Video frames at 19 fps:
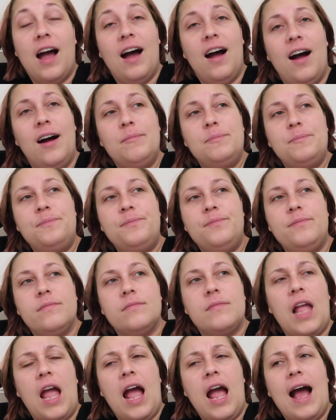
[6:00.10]
Um,
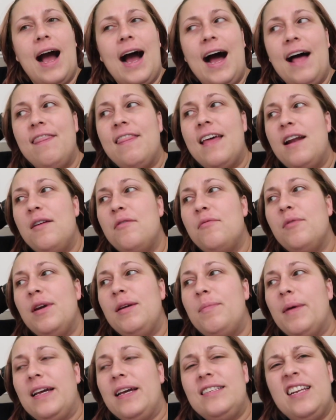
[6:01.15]
and then
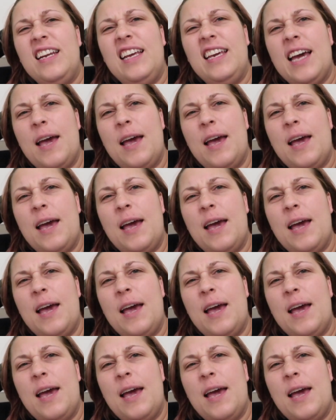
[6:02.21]
we basically